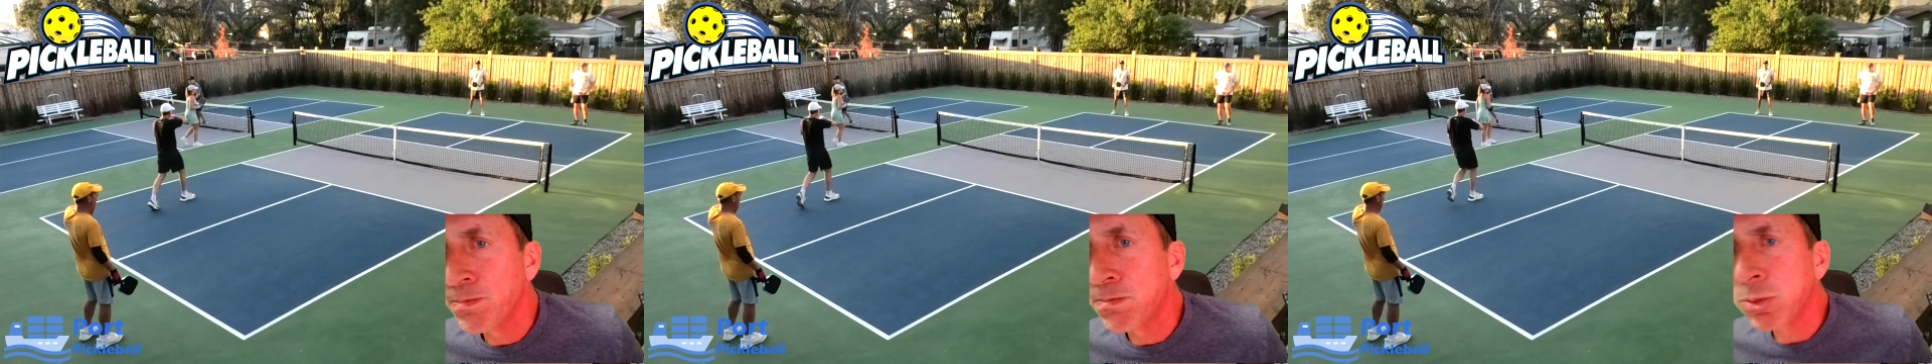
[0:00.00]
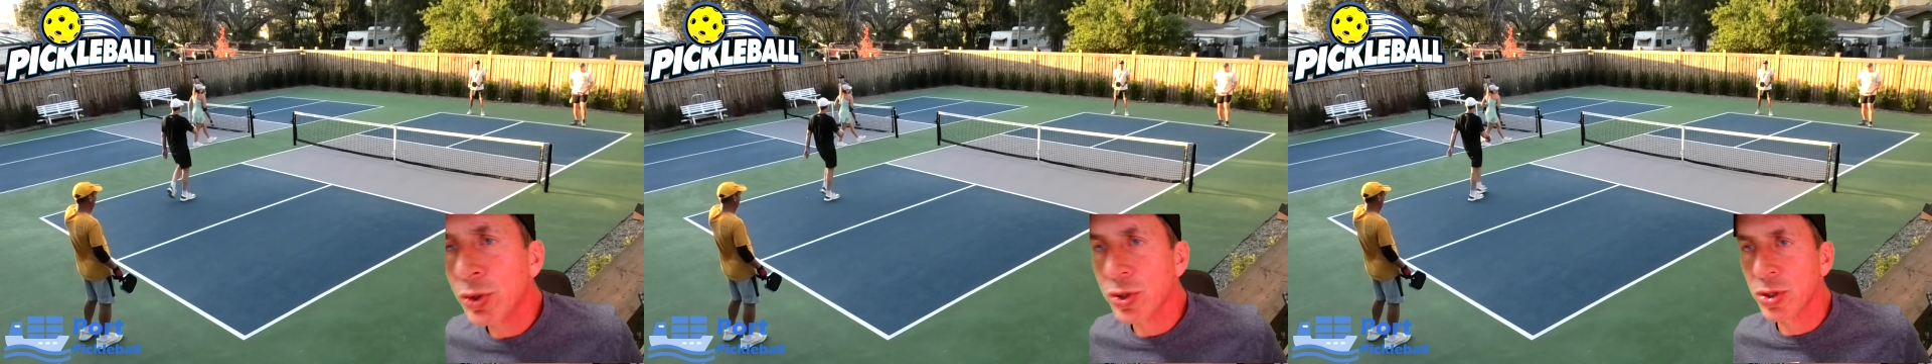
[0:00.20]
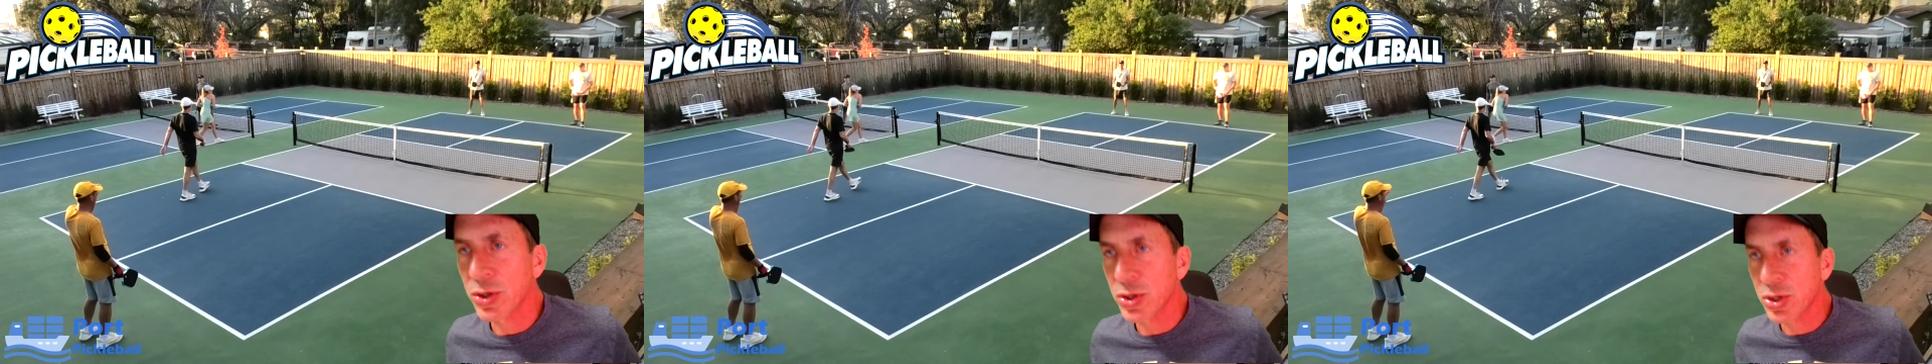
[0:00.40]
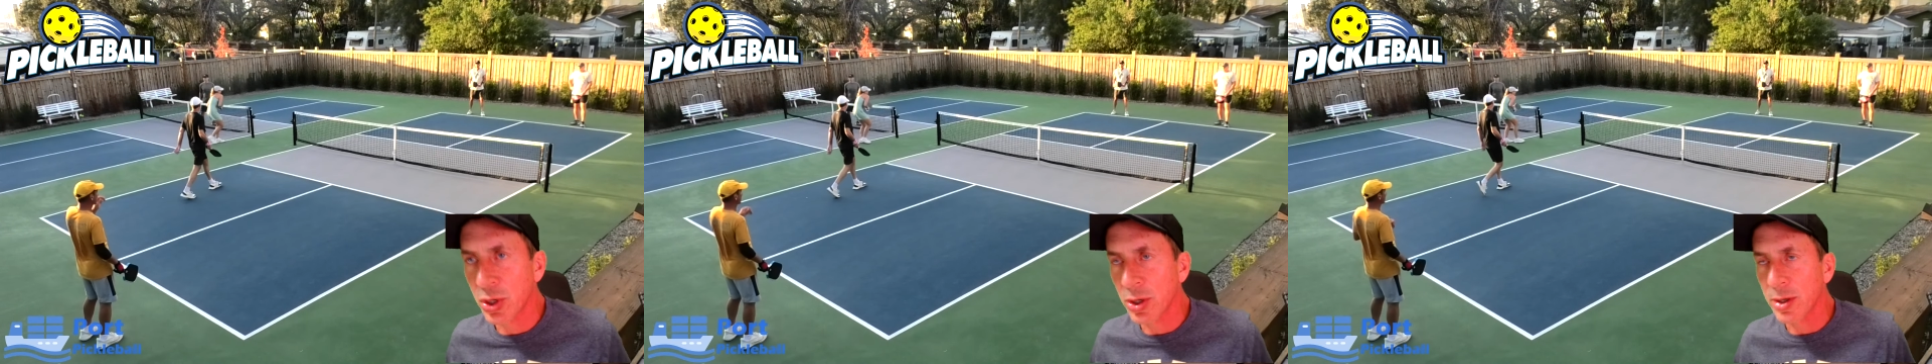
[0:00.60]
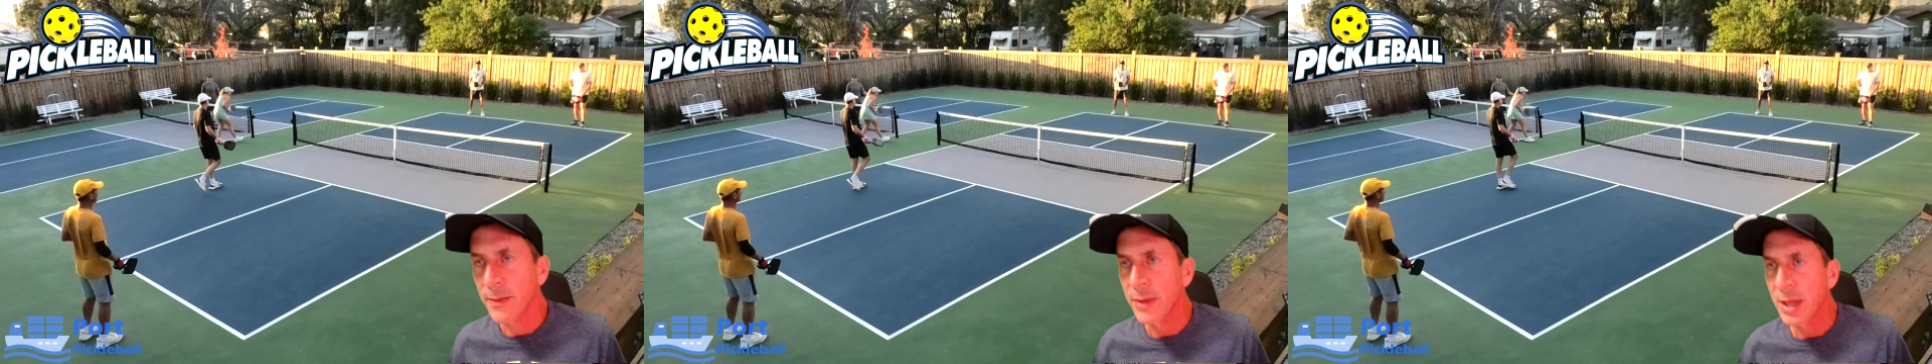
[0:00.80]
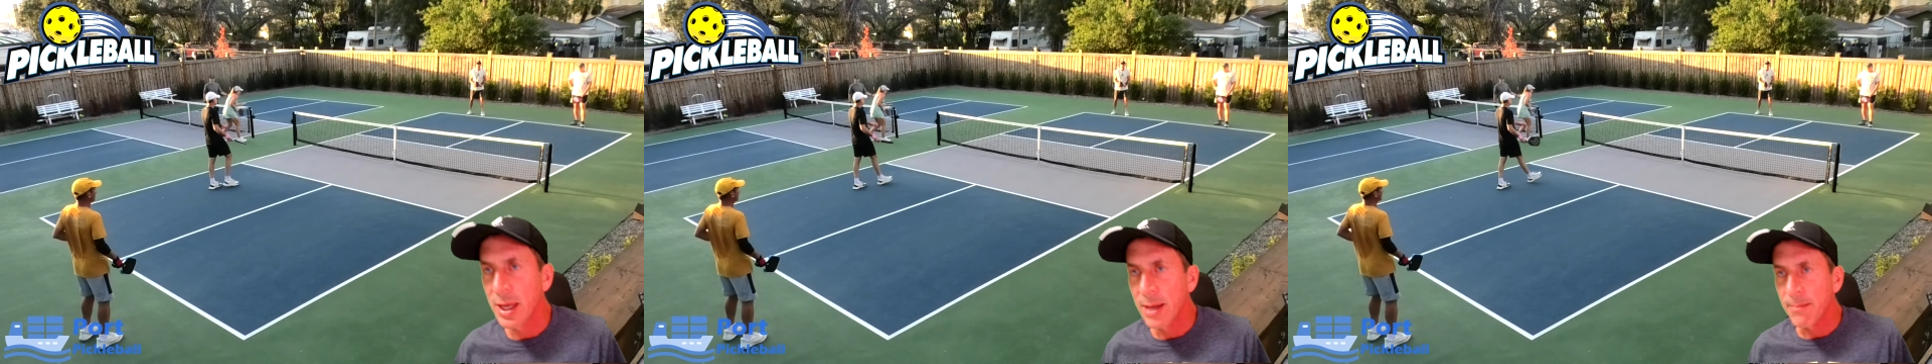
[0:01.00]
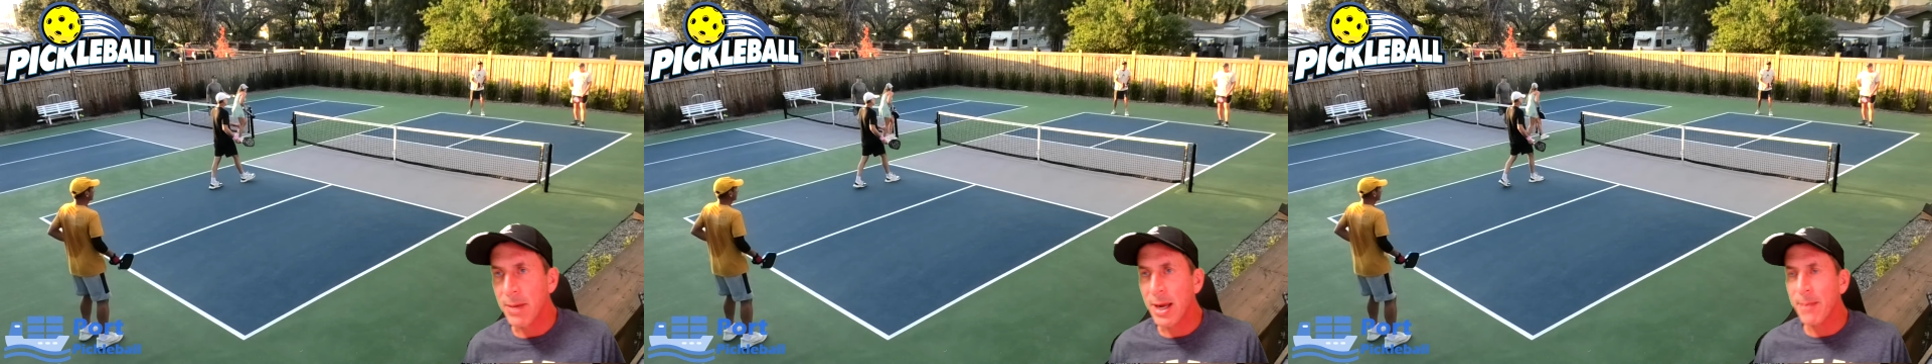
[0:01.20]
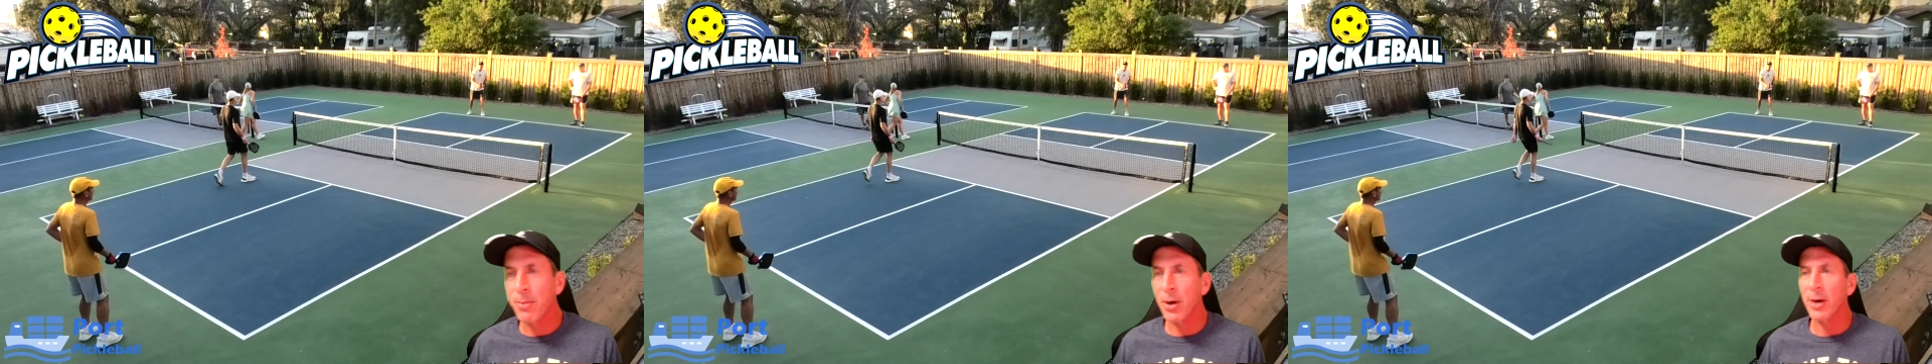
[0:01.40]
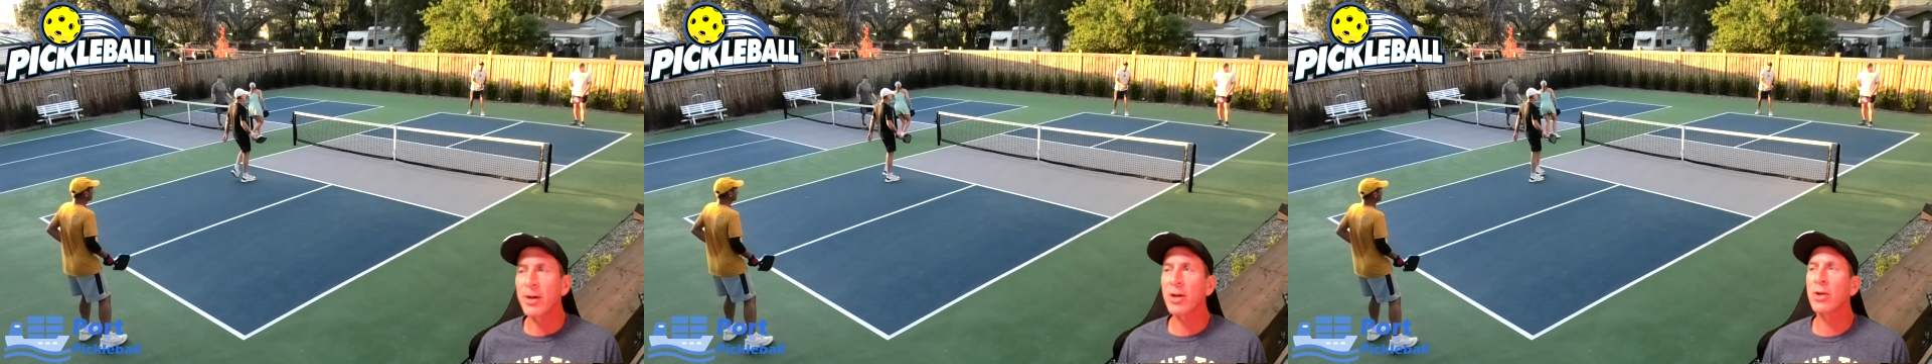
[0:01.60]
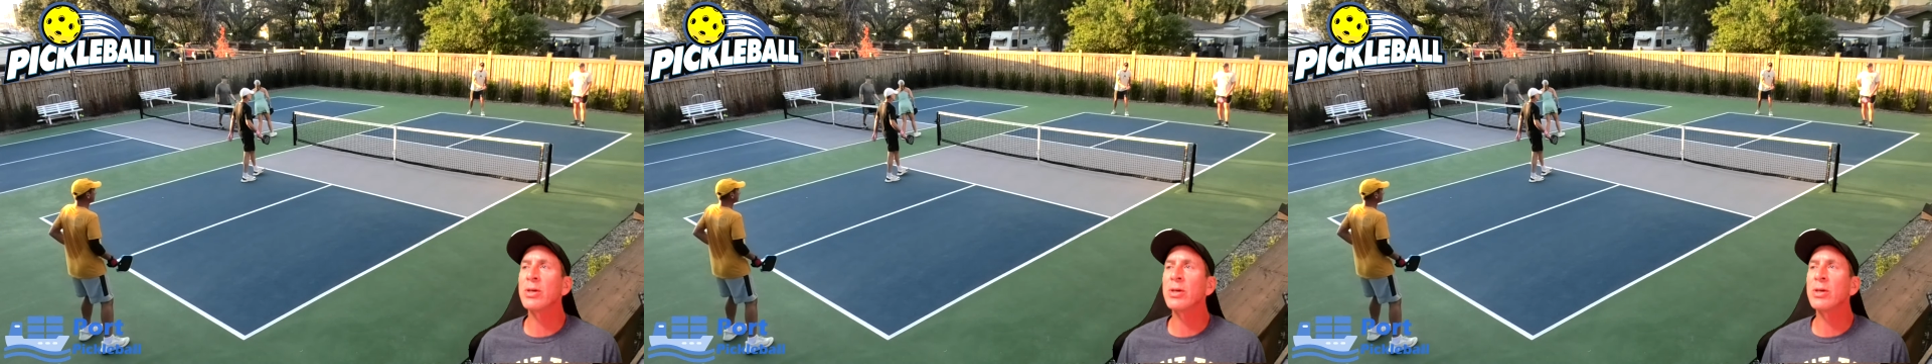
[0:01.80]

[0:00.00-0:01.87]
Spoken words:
Butches shirt. My partner,